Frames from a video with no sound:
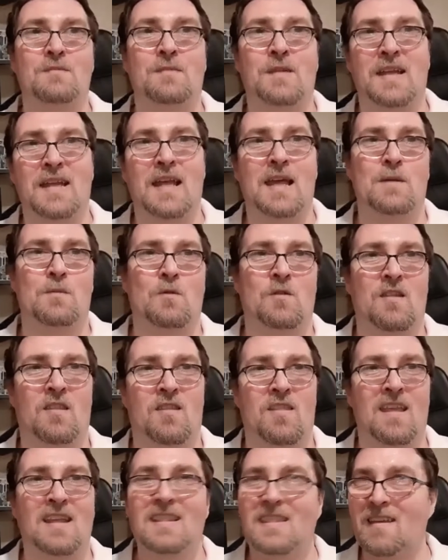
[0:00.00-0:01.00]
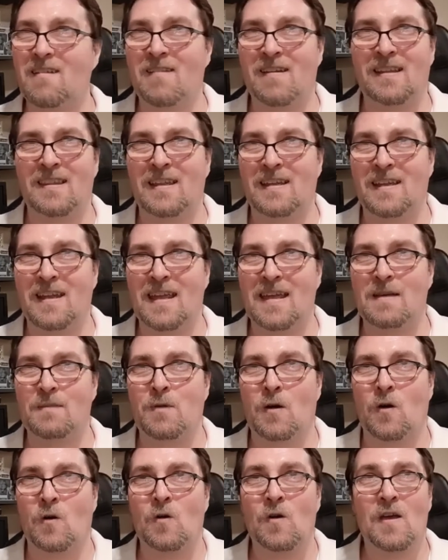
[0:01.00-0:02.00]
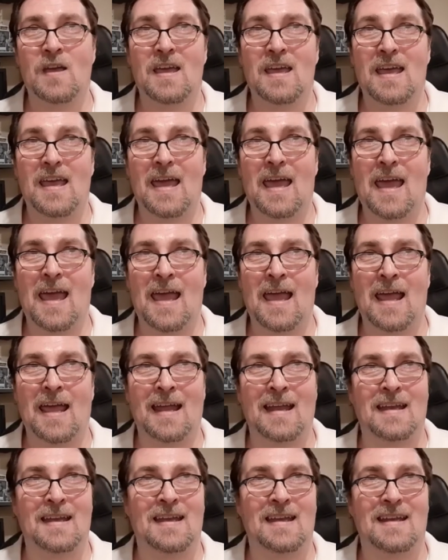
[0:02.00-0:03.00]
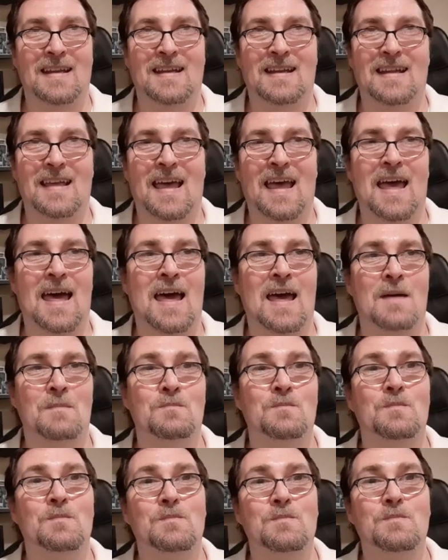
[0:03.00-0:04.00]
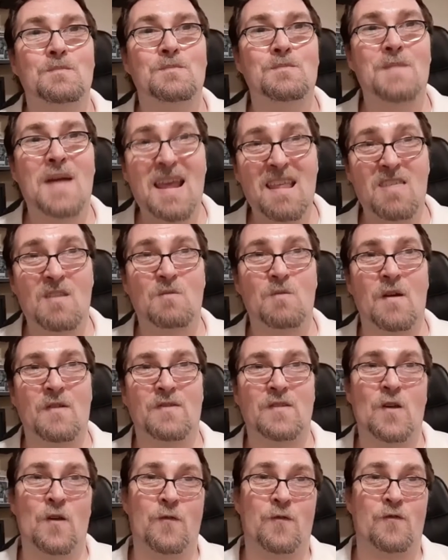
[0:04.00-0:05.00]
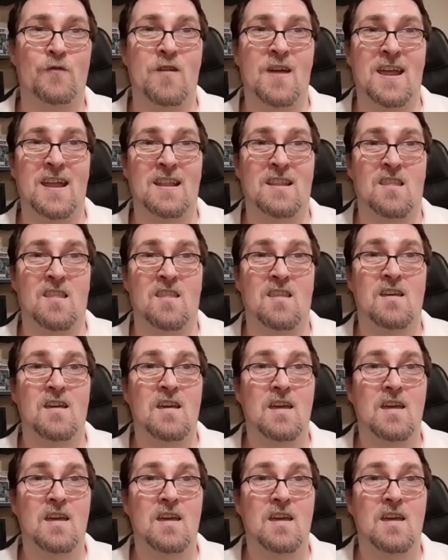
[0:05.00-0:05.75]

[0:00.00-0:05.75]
being able to sit there at the table and mess with your friends.